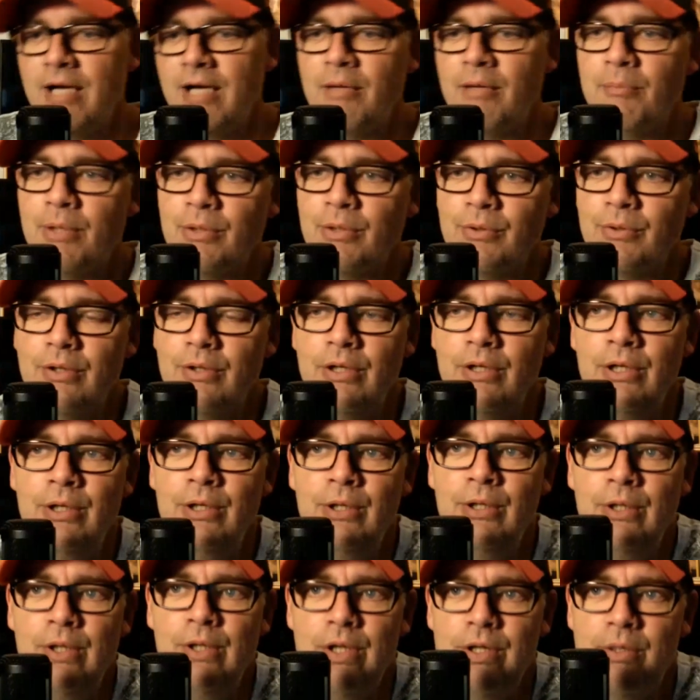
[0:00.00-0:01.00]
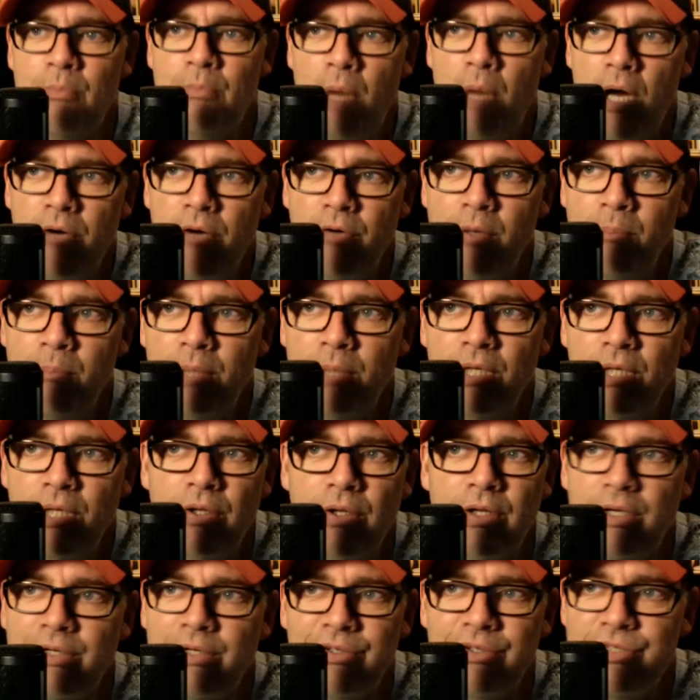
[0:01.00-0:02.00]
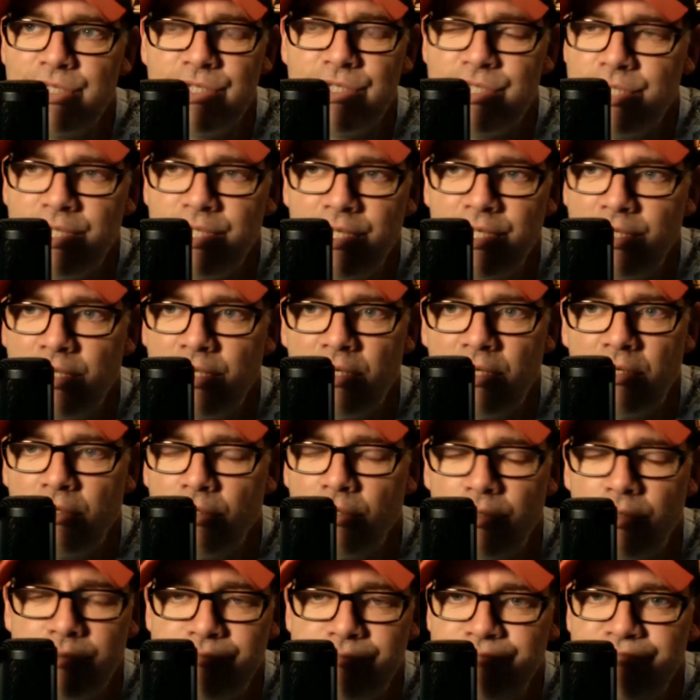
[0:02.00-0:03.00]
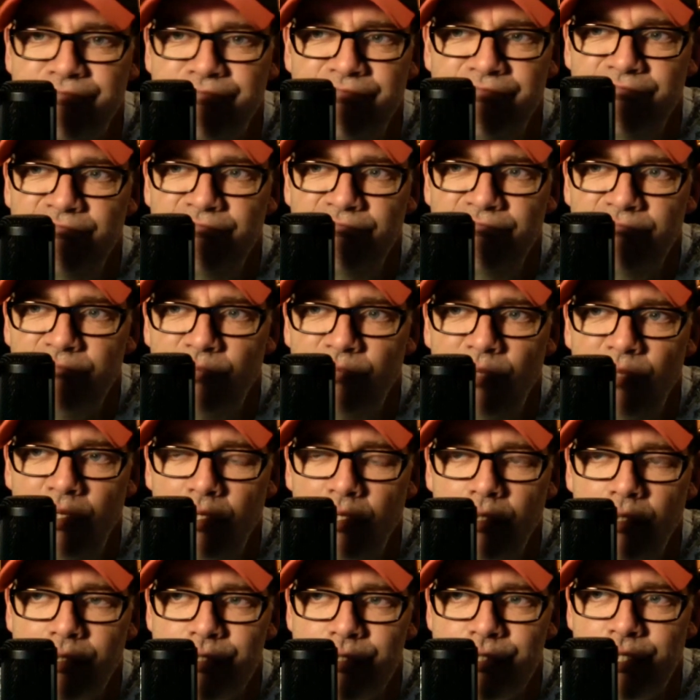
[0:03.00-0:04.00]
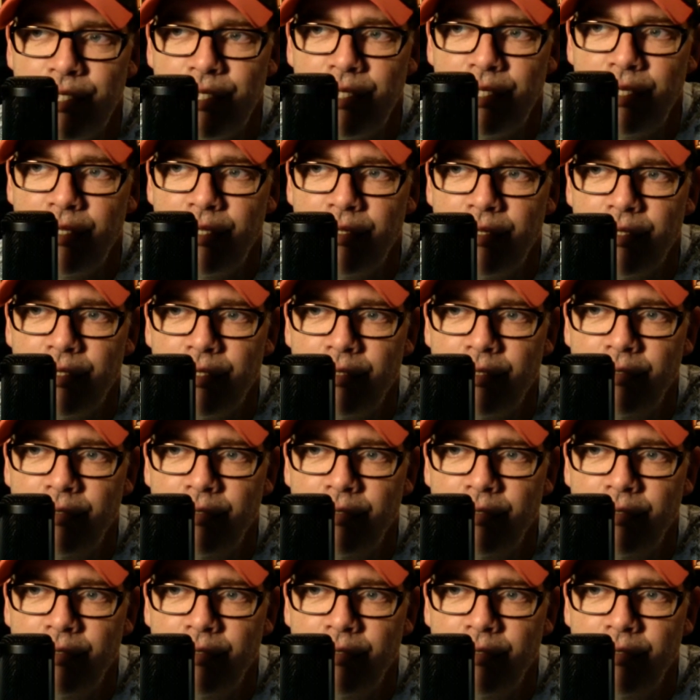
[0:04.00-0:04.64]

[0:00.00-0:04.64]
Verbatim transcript: about the moderate middle that is just sitting there going, hmm, I'm not going to say anything.